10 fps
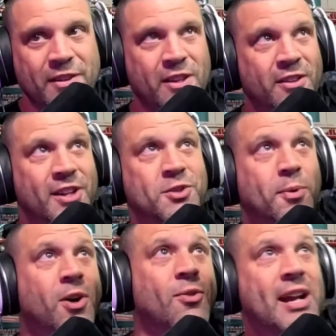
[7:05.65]
This
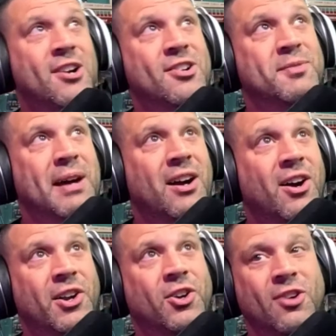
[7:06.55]
wall right here is my
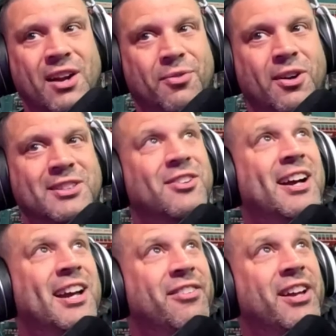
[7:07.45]
autograph wall. So I
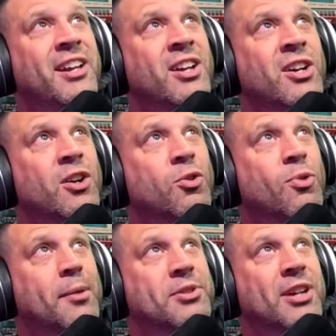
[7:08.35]
have a
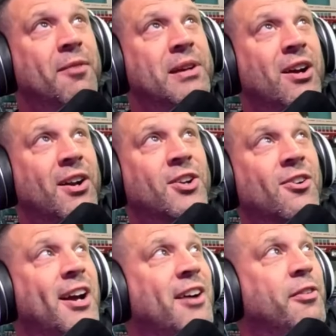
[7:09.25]
Rob Zombie
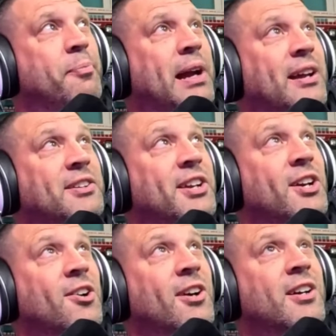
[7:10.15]
autograph, a
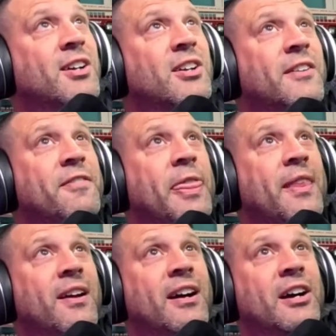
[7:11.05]
Pantera.
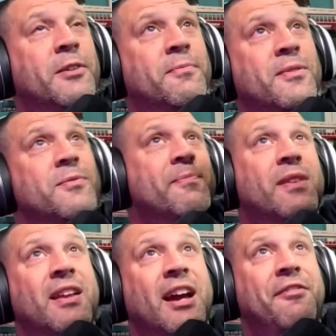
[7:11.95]
I
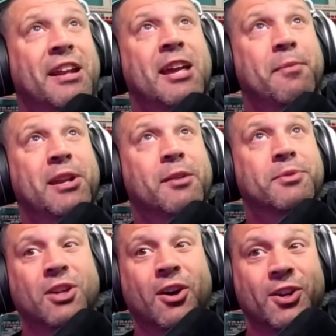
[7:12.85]
have an M&M's
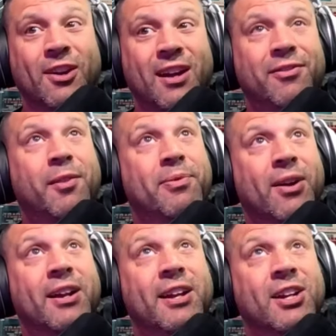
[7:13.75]
autograph up
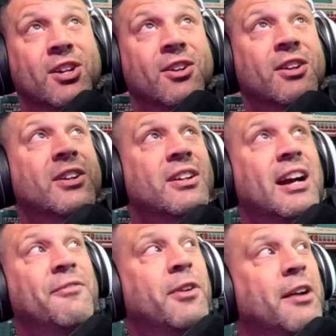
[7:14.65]
right here.
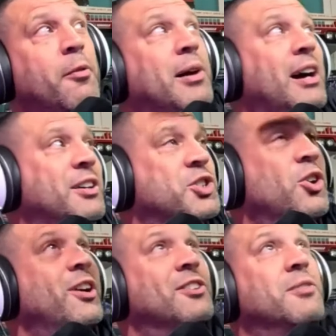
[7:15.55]
I have to show
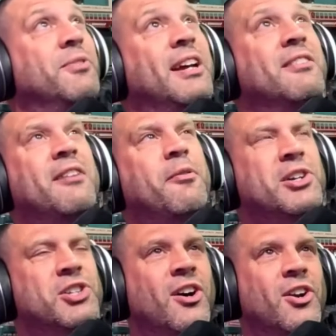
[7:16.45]
y'all someday. I have a
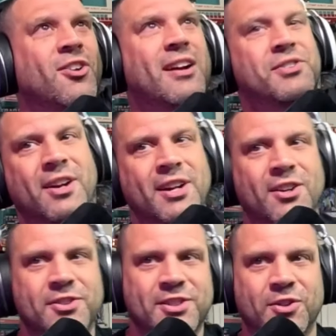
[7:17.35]
bunch of autographs right here,
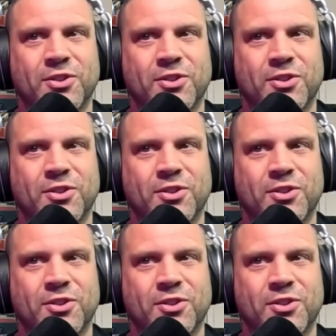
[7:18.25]
so.